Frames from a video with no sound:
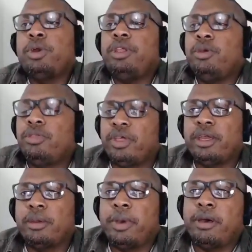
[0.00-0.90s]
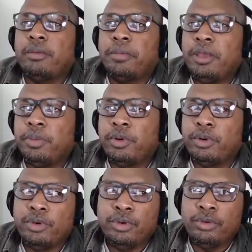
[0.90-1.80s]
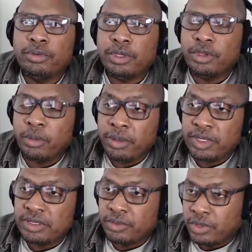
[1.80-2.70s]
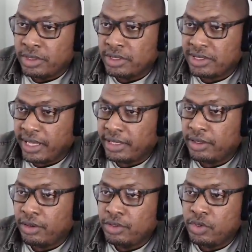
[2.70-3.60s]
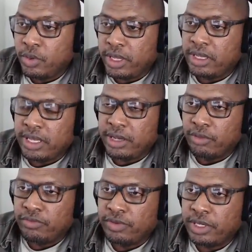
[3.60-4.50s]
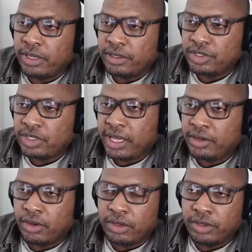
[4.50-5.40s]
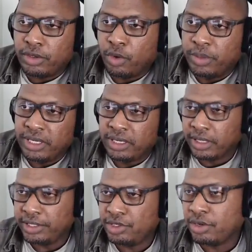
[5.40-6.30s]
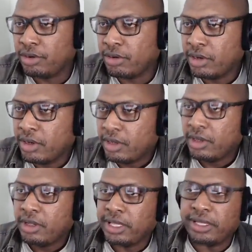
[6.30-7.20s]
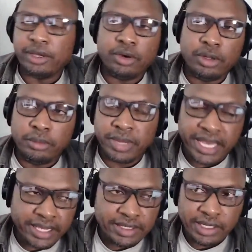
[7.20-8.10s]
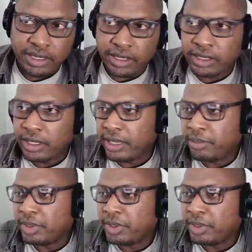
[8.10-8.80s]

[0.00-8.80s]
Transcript: do you think about people who, you know, maybe someone is like new to it and they don't fully understand all the nomenclature? Like they call magazine a clip and